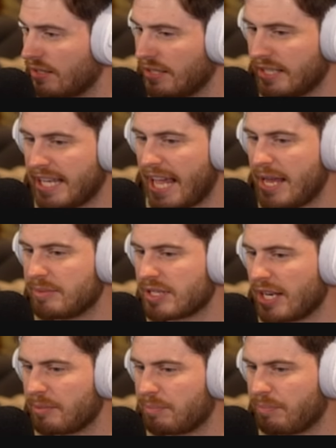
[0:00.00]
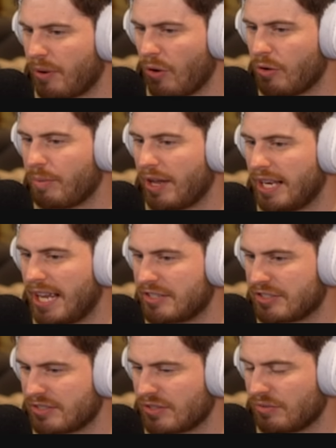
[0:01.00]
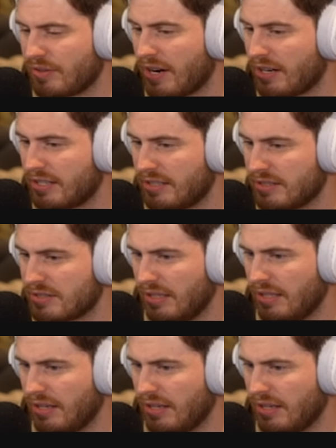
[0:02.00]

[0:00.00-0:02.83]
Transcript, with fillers: Games like Pokemon Legends of Arceus